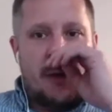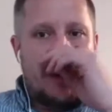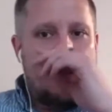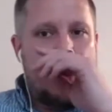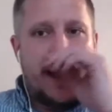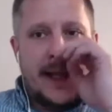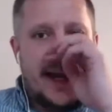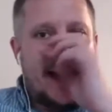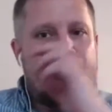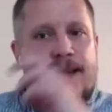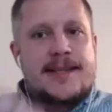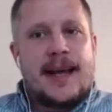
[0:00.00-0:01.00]
making
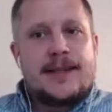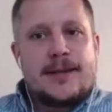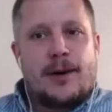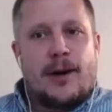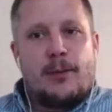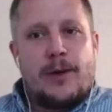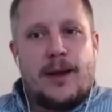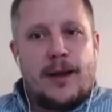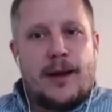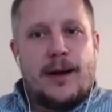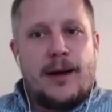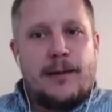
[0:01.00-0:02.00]
any sense, or are we
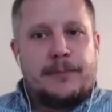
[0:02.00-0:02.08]
uh,